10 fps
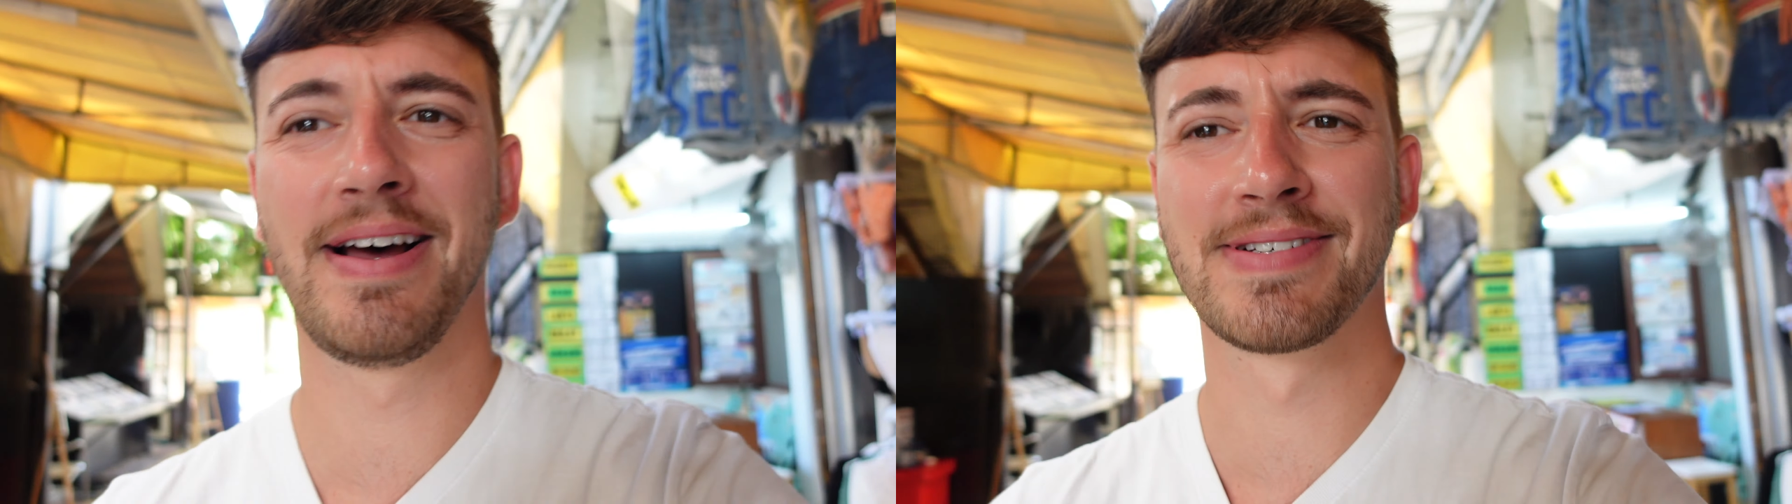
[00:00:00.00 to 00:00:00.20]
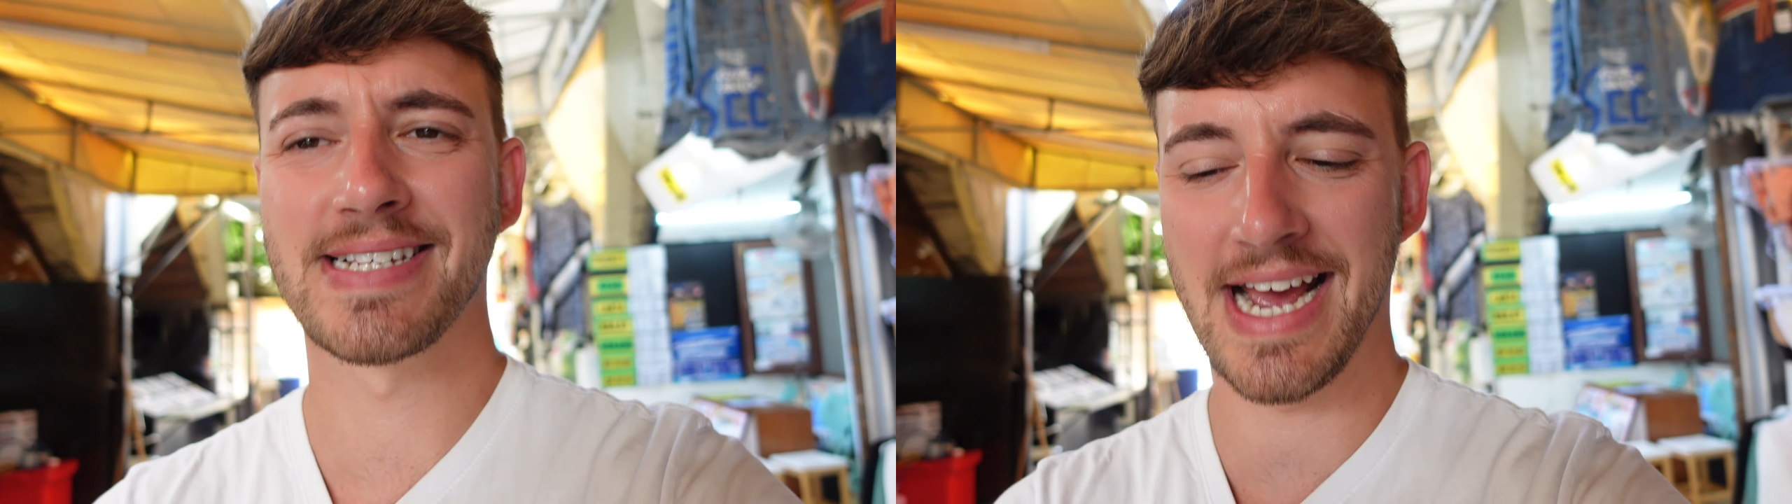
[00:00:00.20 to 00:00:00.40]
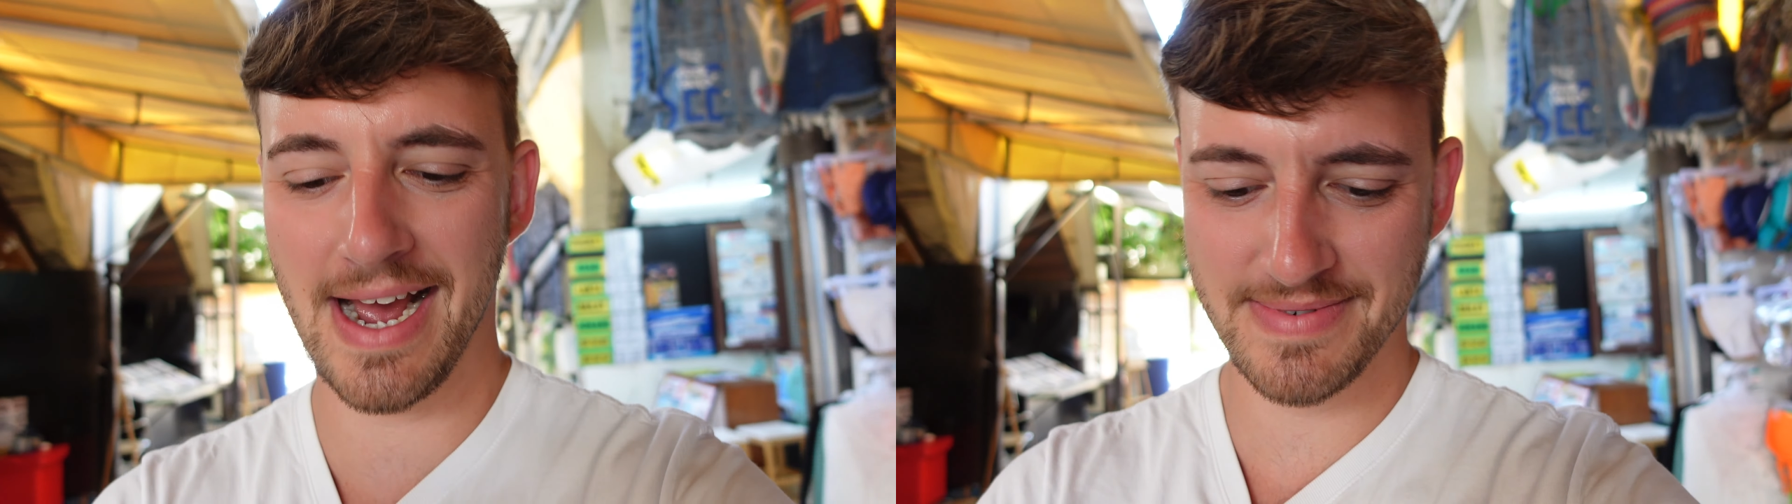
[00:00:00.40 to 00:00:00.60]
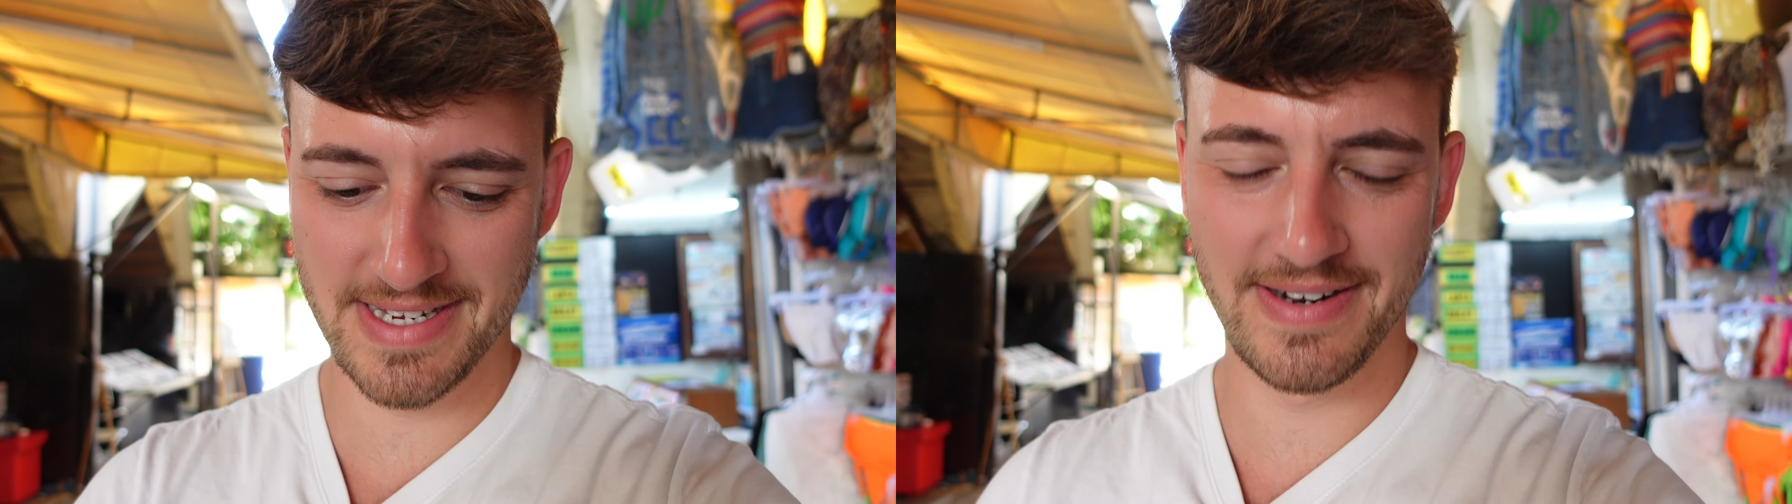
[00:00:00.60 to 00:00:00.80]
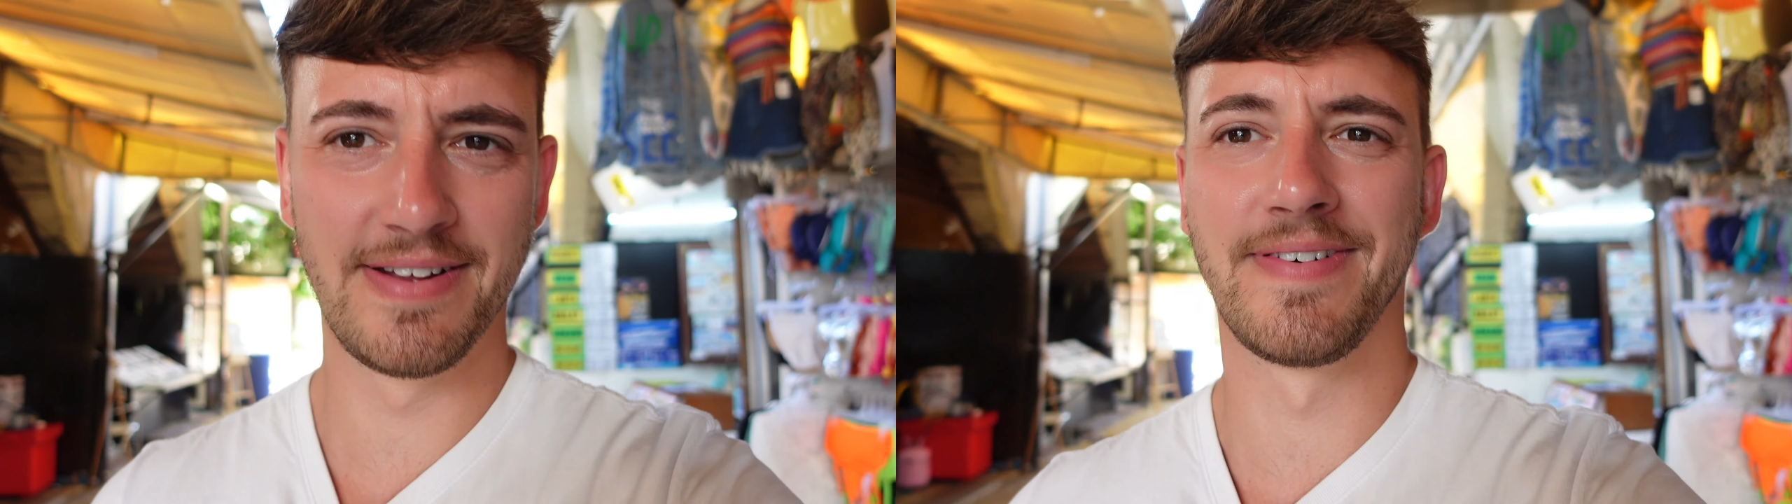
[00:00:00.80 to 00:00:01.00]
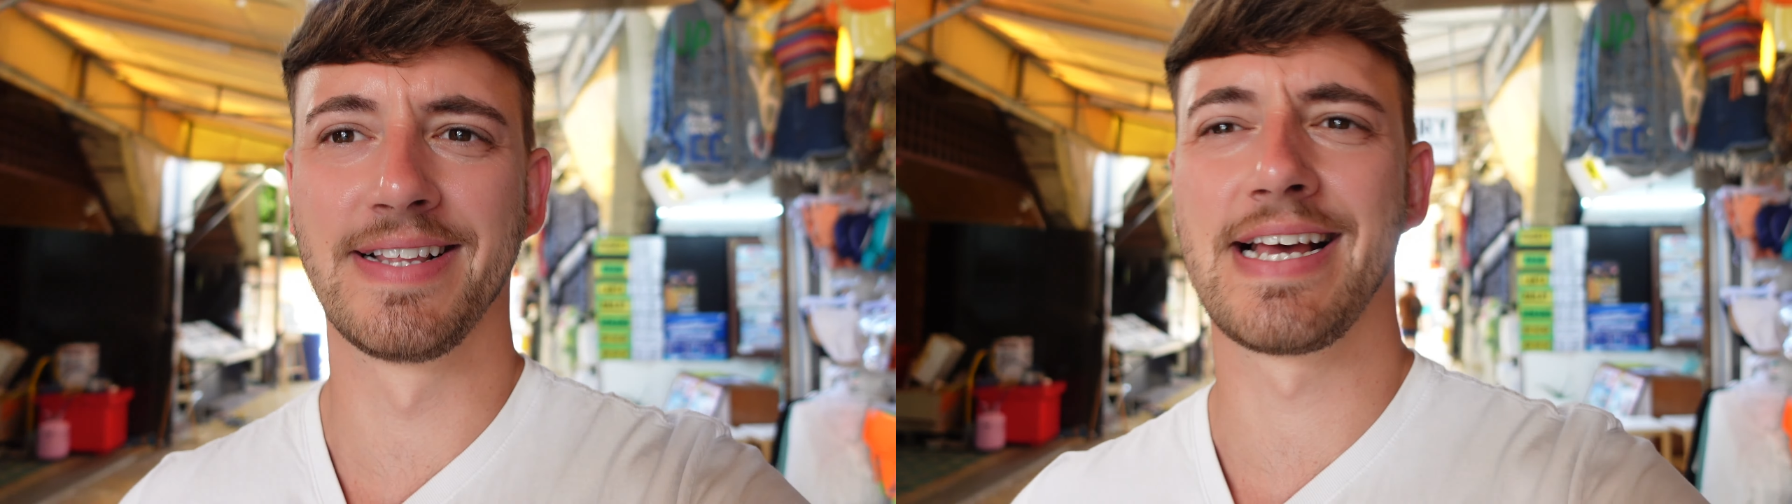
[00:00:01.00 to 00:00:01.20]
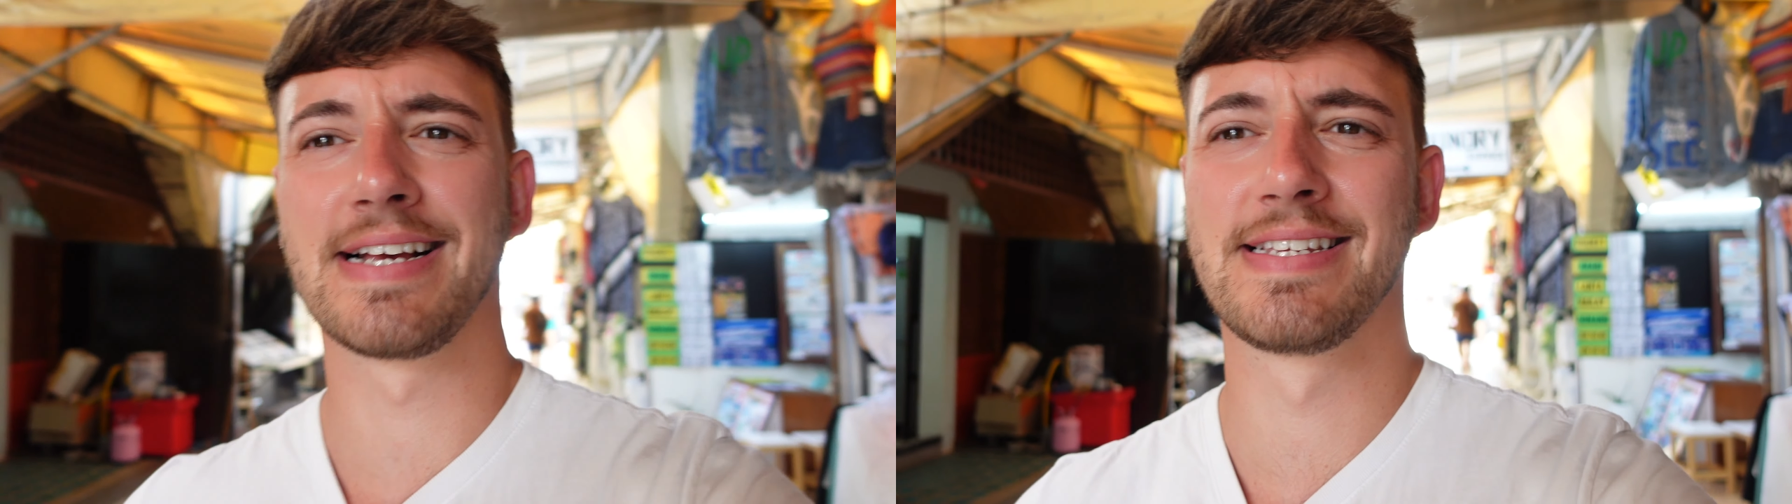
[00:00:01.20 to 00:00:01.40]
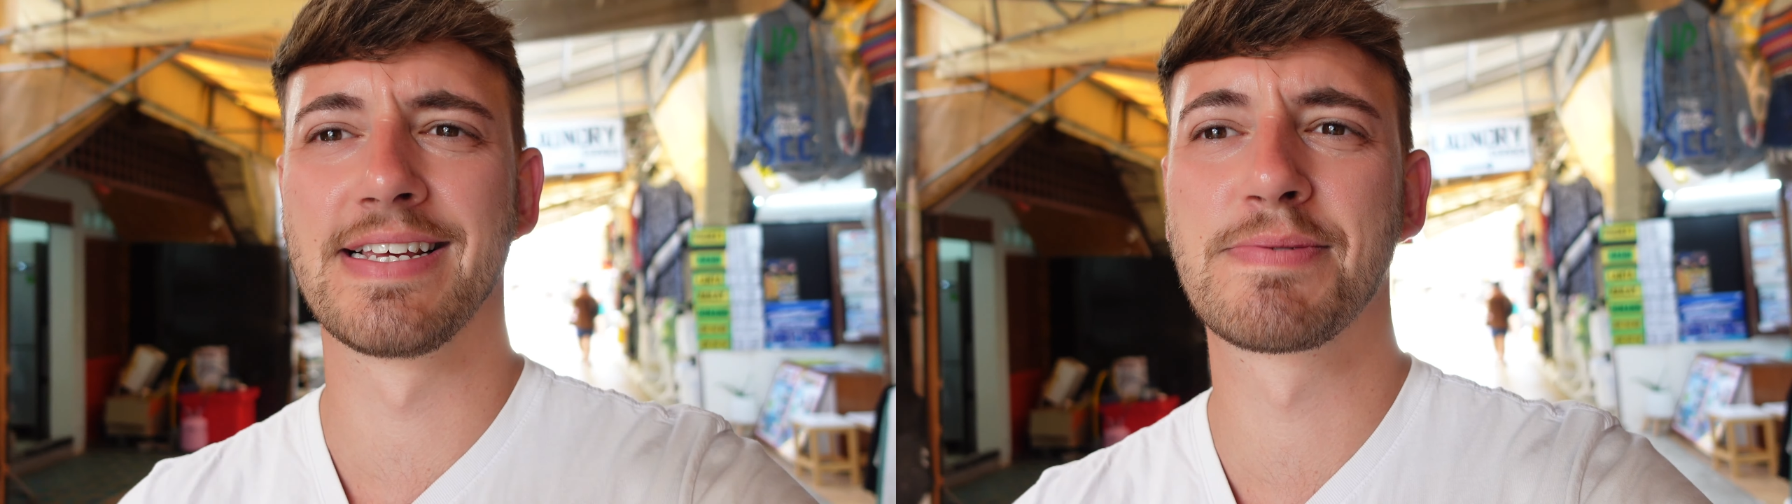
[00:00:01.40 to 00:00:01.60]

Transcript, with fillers: That was absolutely fantastic.